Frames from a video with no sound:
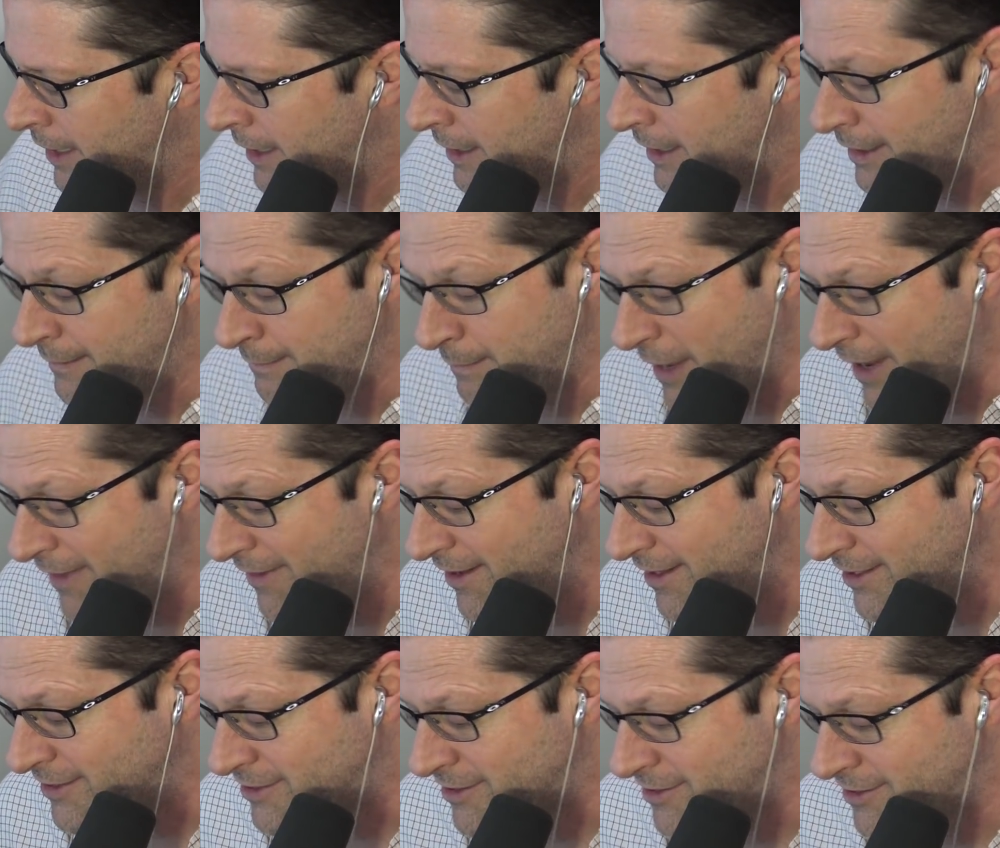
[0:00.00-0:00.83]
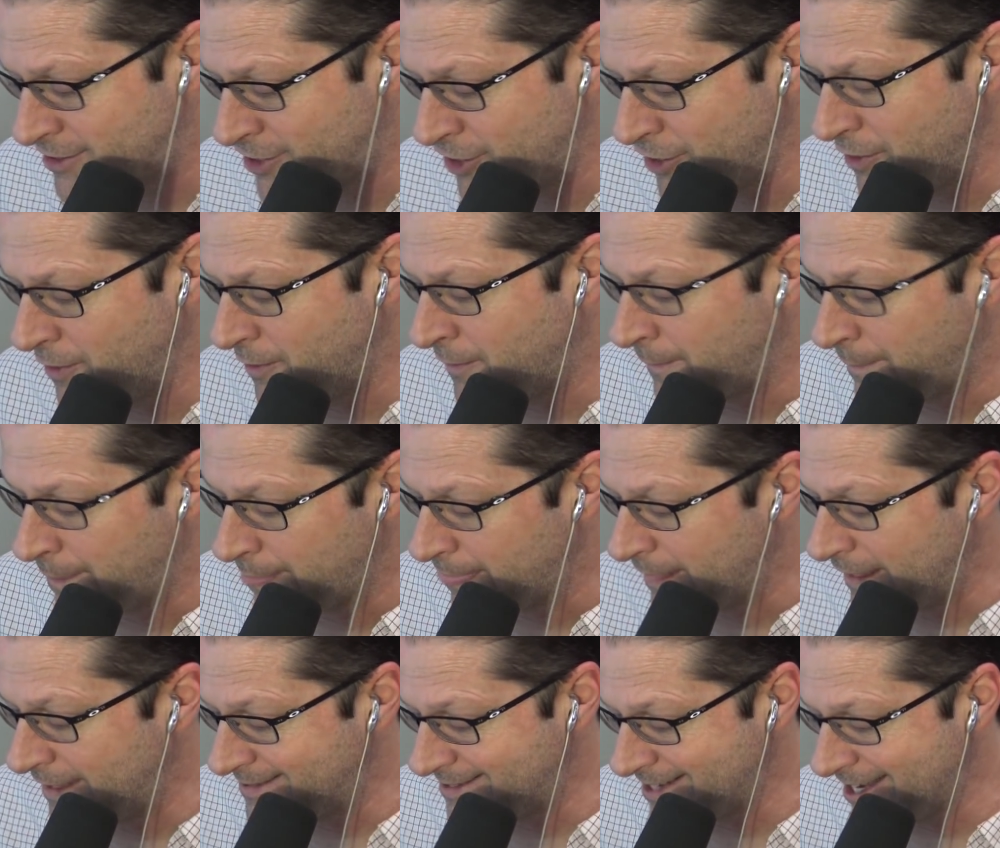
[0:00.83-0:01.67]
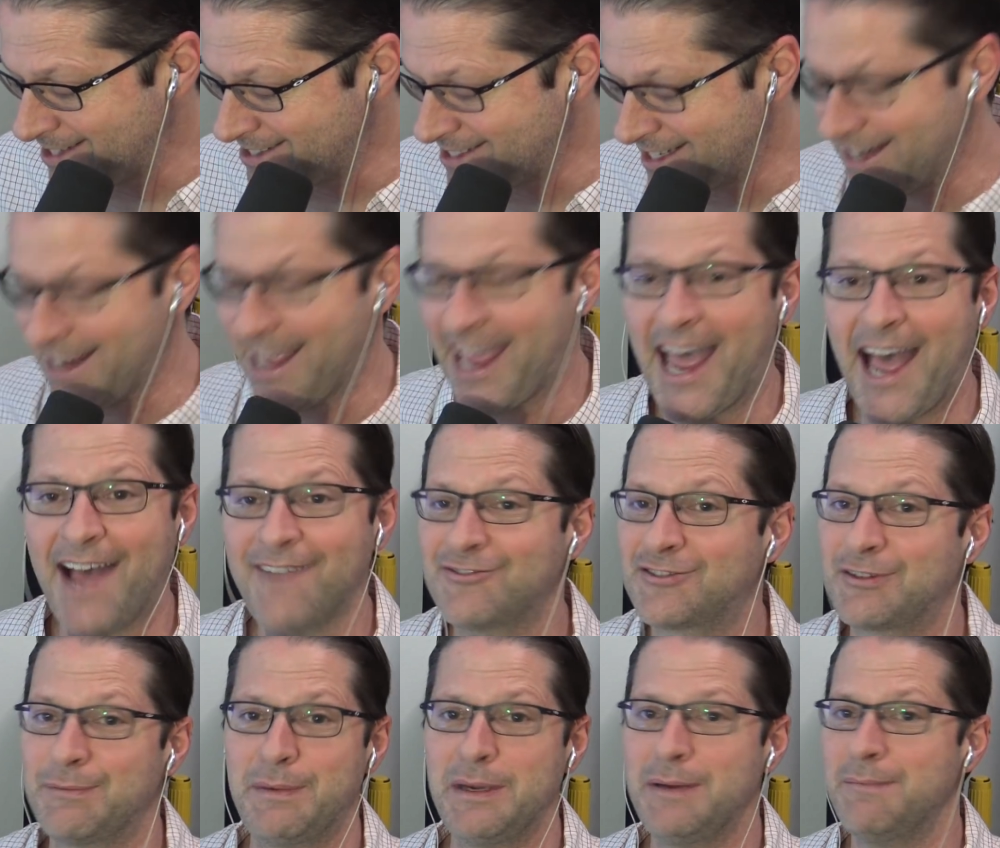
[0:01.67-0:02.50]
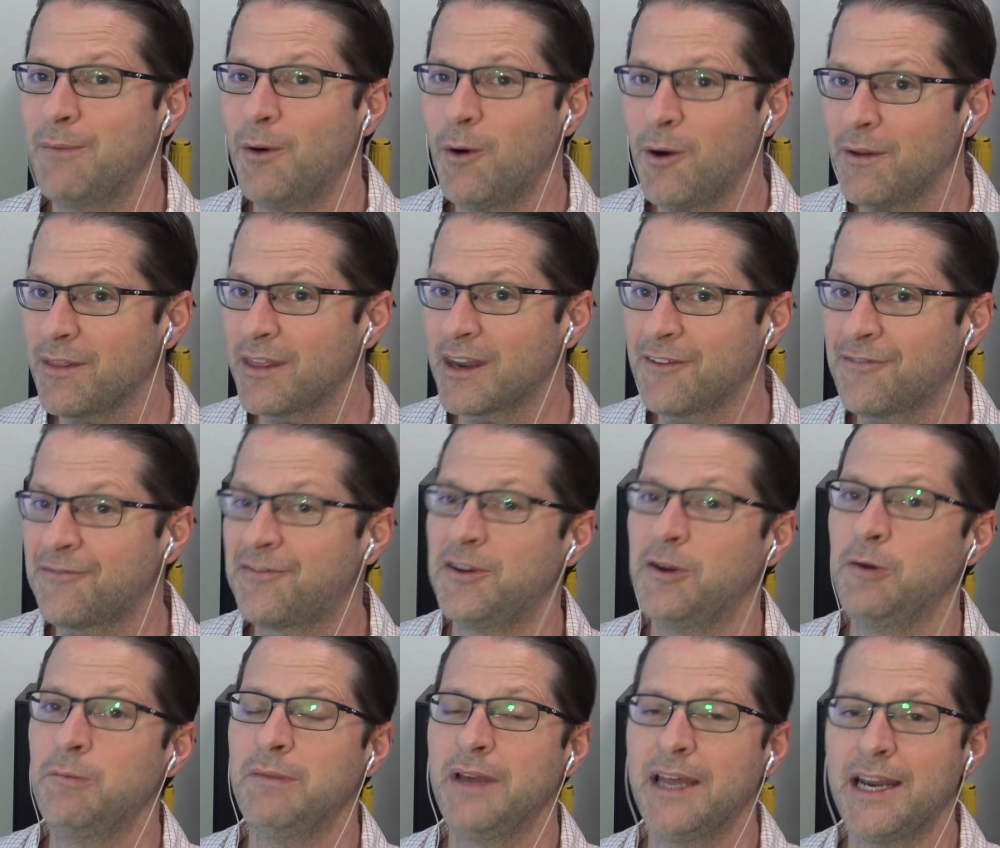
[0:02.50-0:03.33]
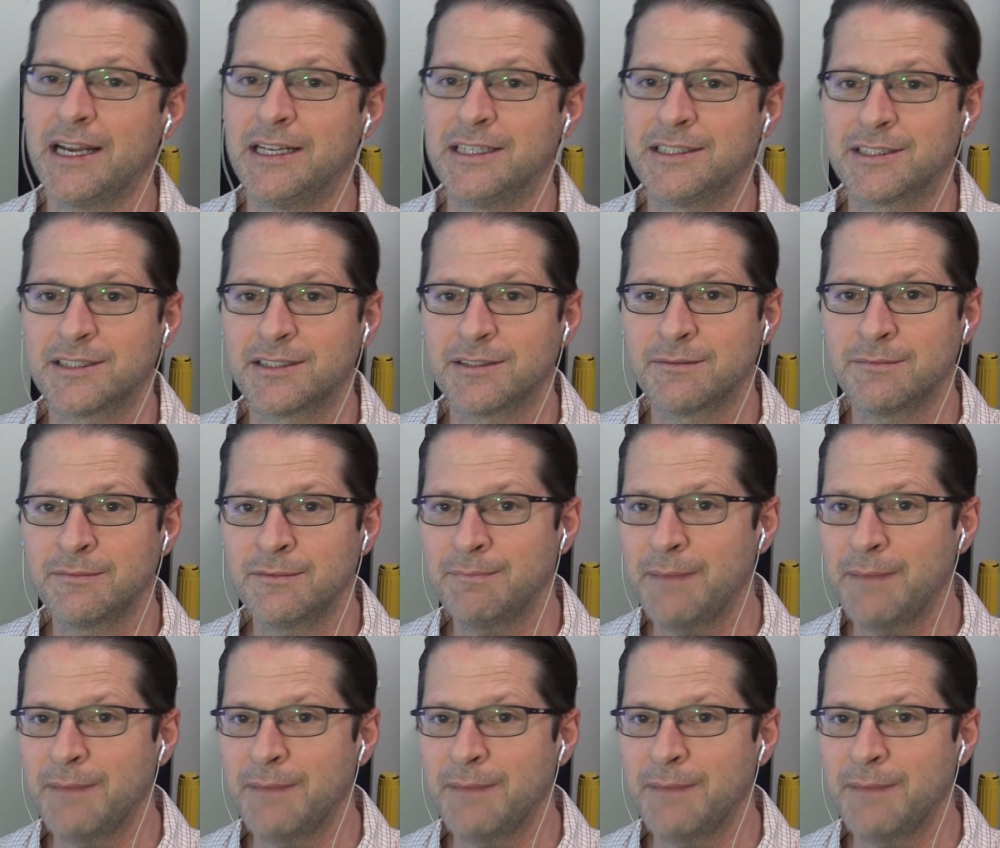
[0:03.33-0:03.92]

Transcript: And by this, too, it doesn't have to be more than a few minutes.